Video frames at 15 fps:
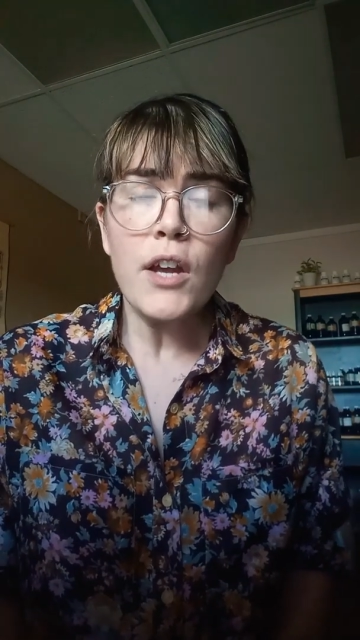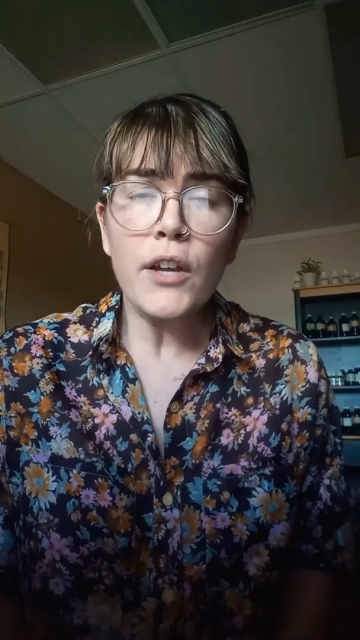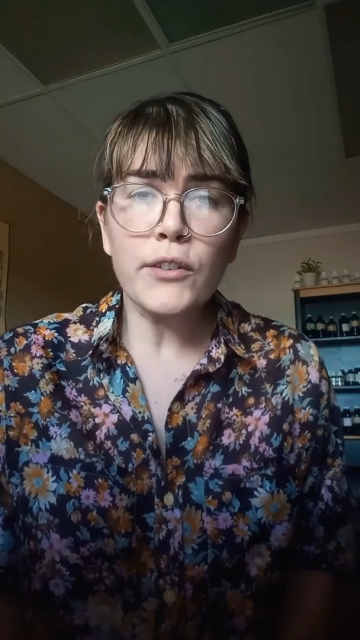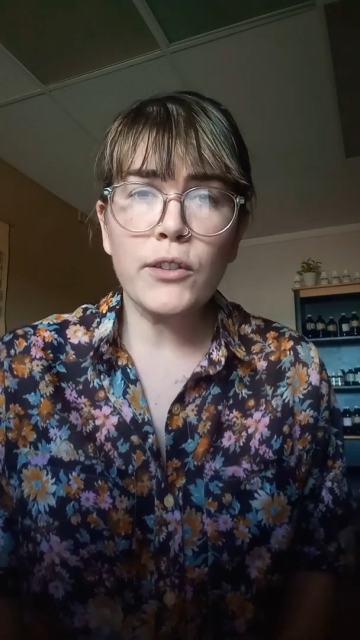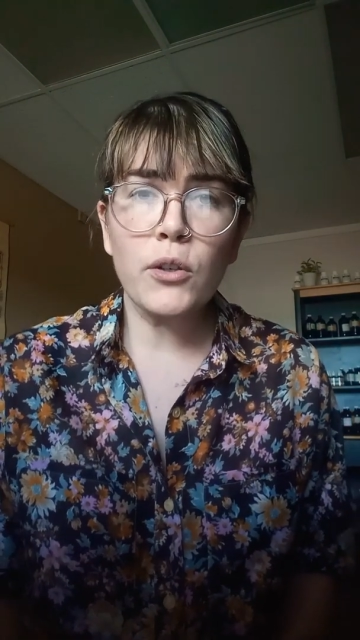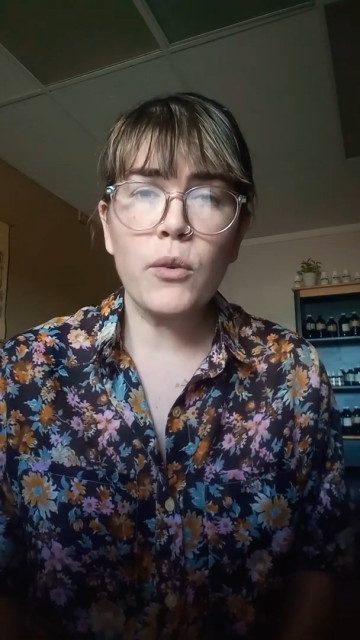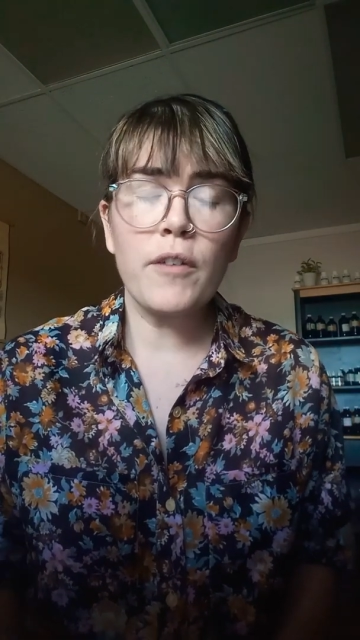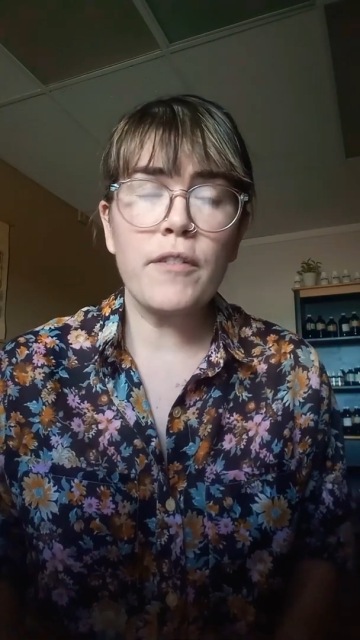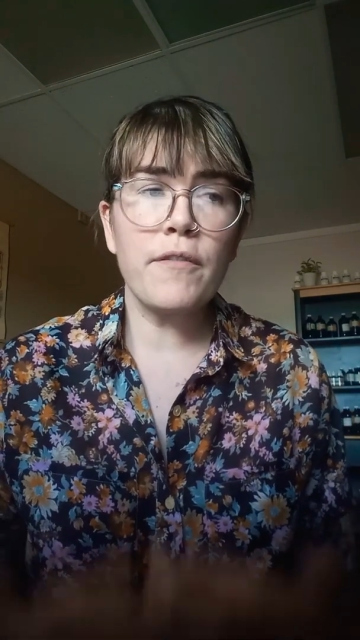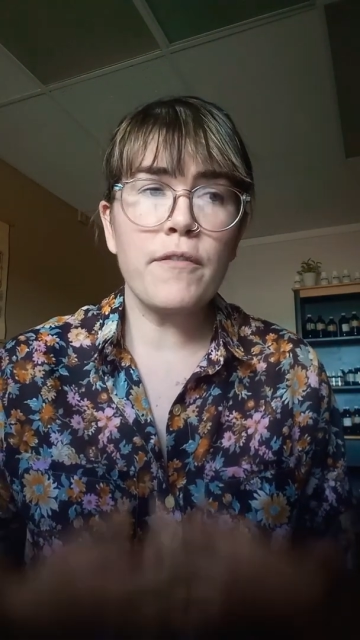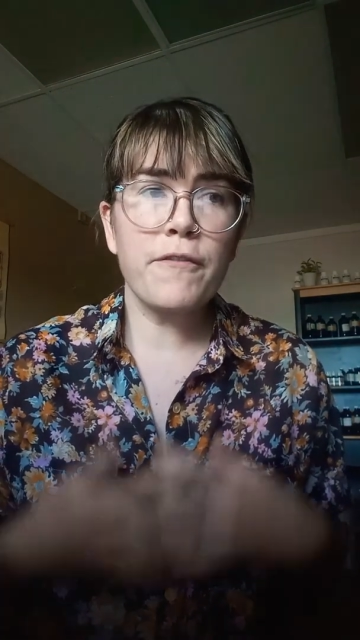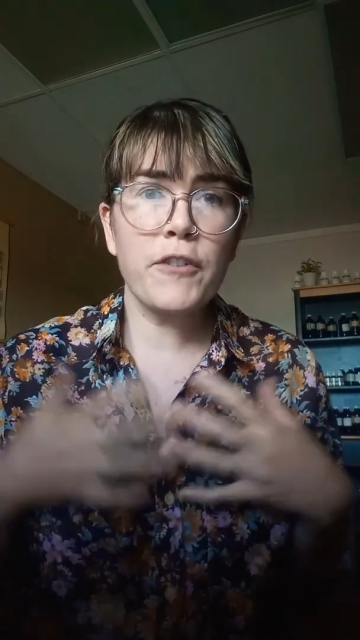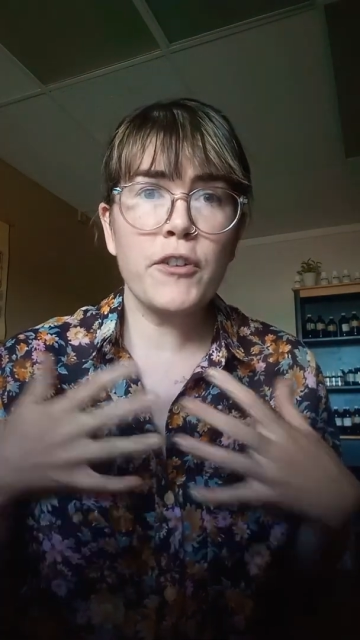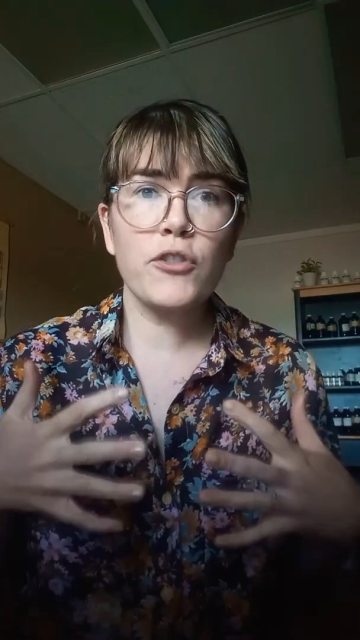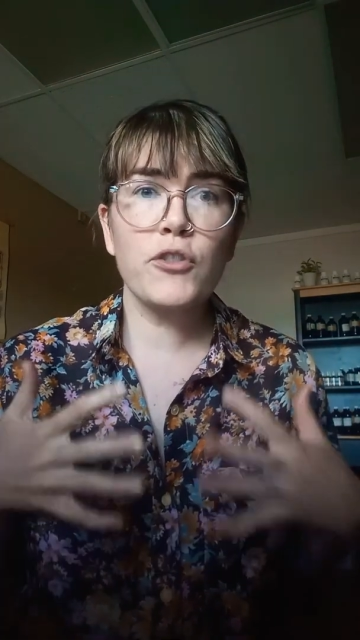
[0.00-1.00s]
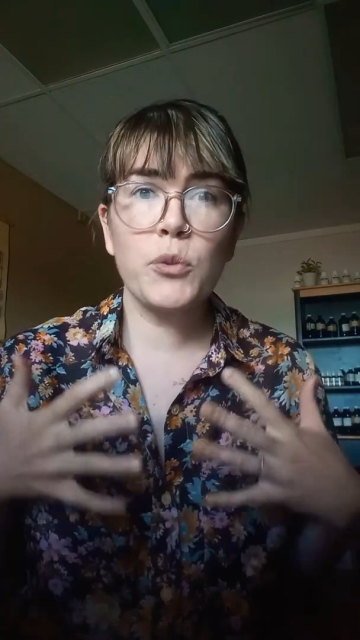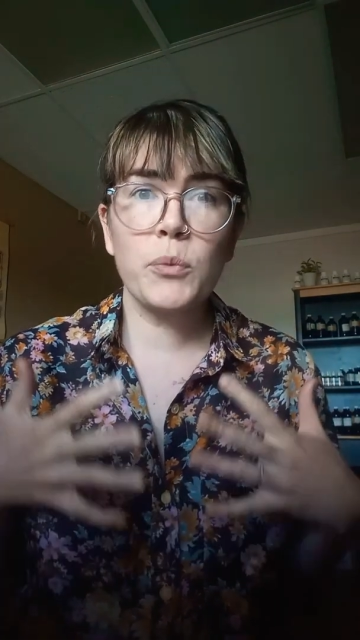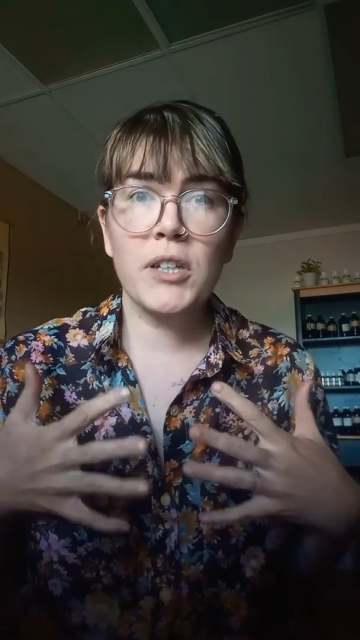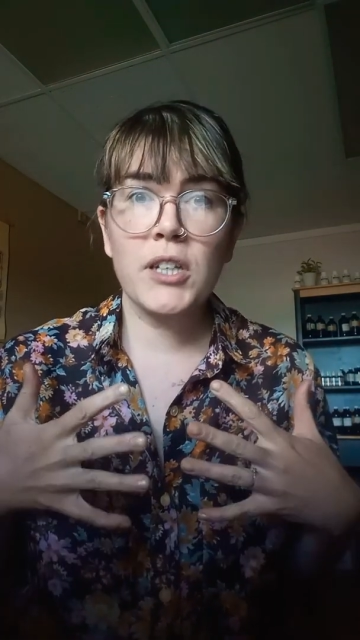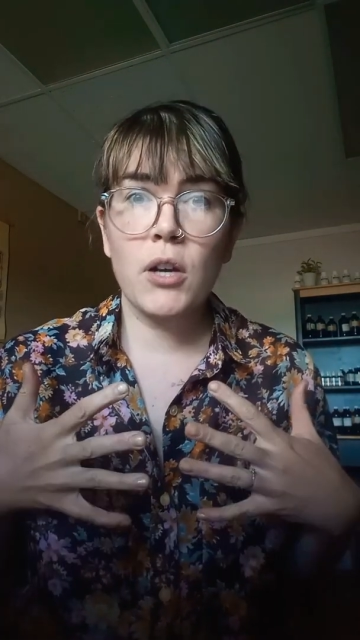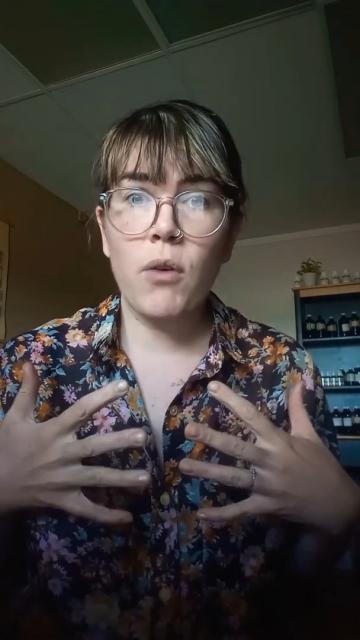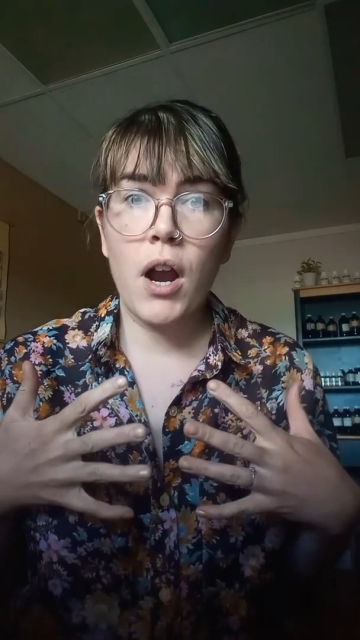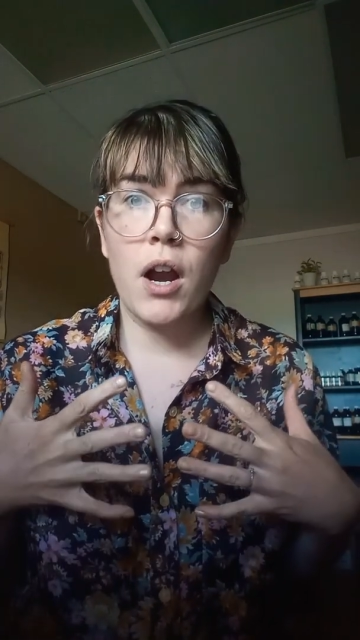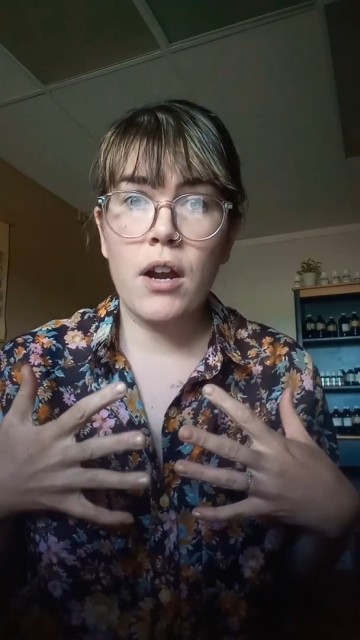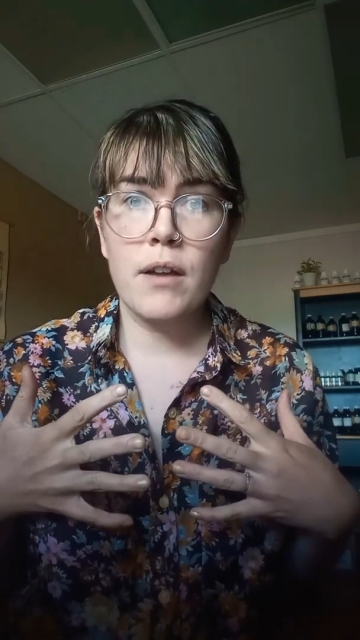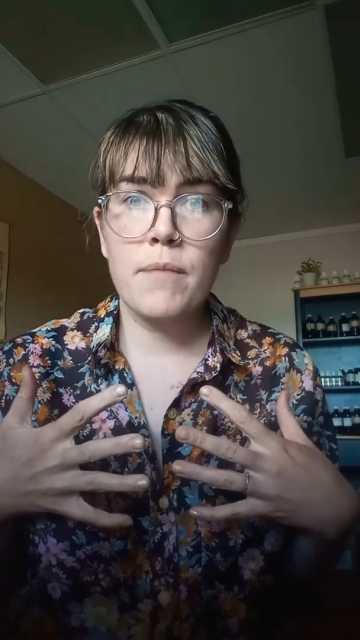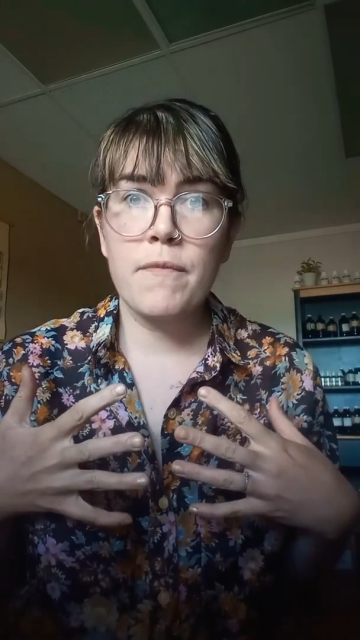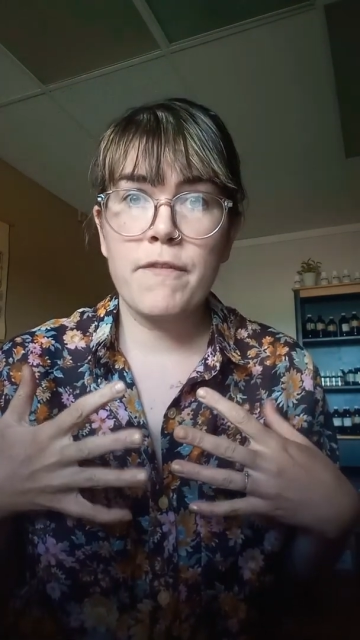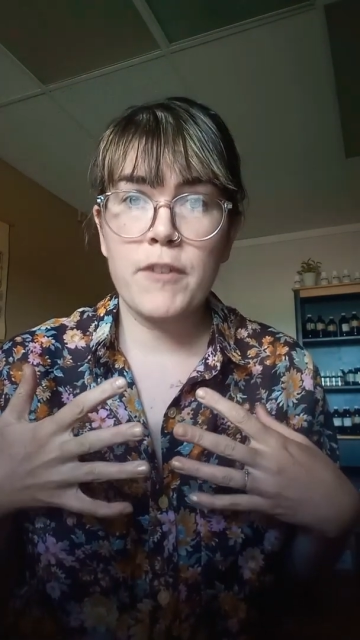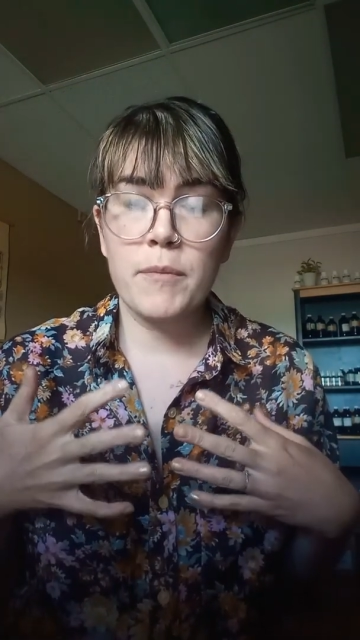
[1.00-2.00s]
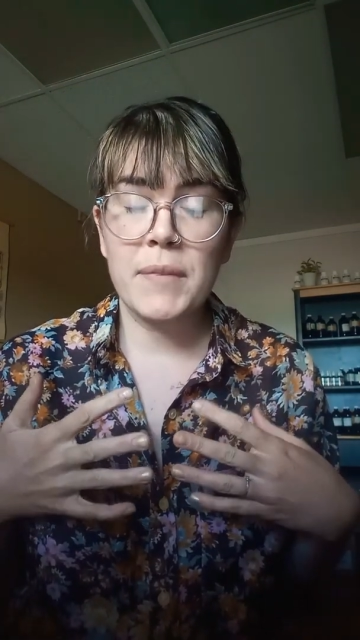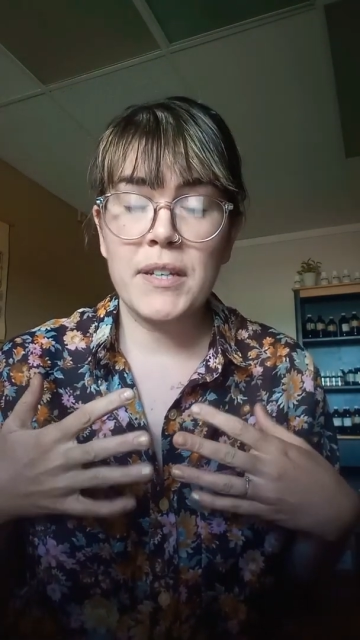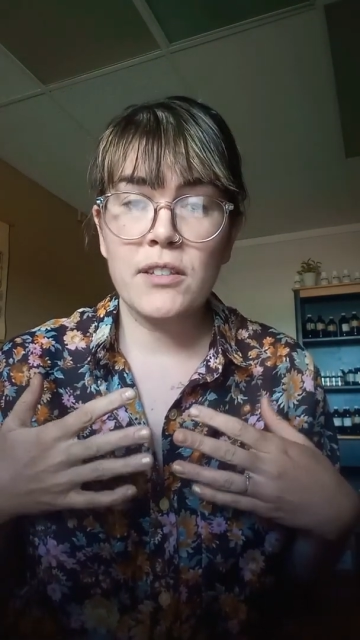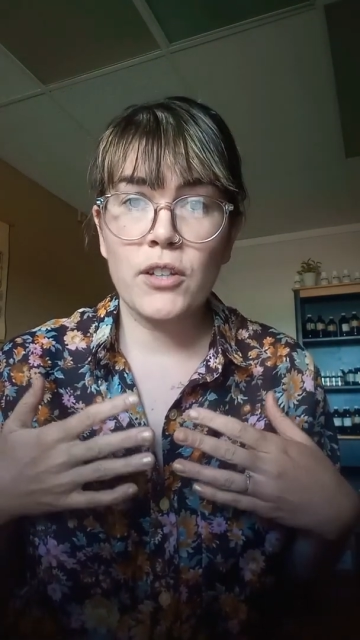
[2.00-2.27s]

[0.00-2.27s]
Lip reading: So first, doing no harm for me